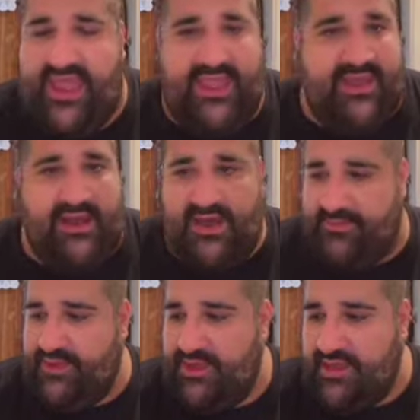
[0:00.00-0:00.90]

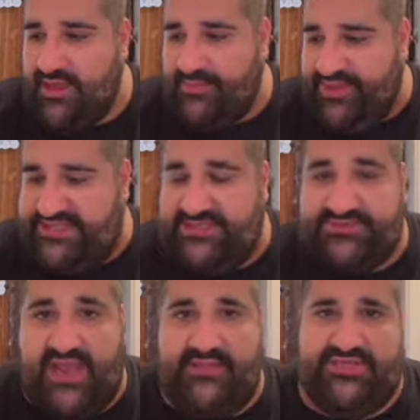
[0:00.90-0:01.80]
And please
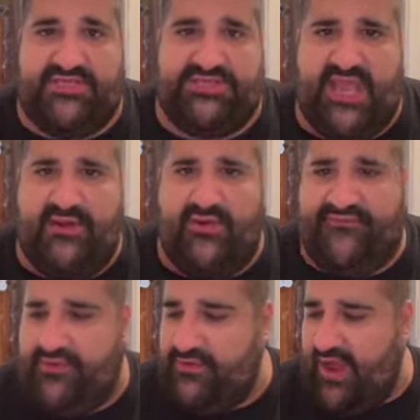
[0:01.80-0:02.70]
subscribe to the channel
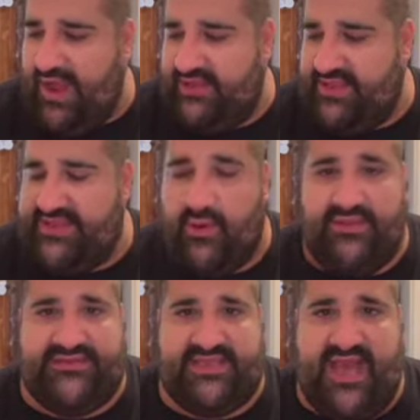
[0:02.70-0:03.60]
if you like all
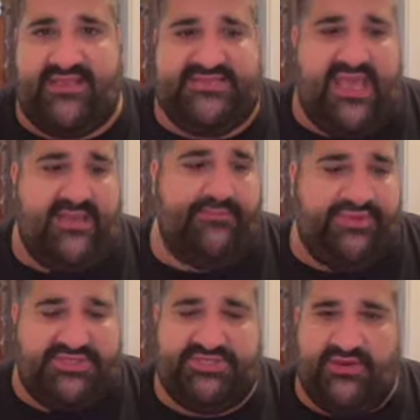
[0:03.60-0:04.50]
of the content.
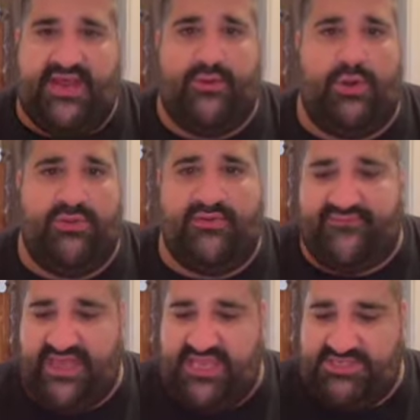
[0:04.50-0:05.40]
Please turn on all
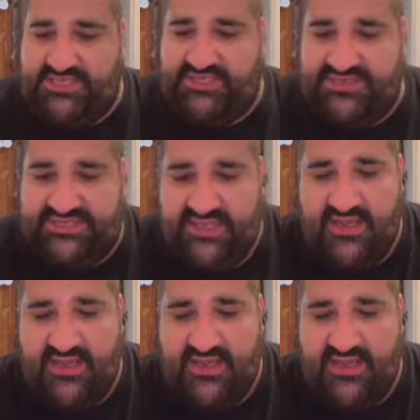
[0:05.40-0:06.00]
notifications.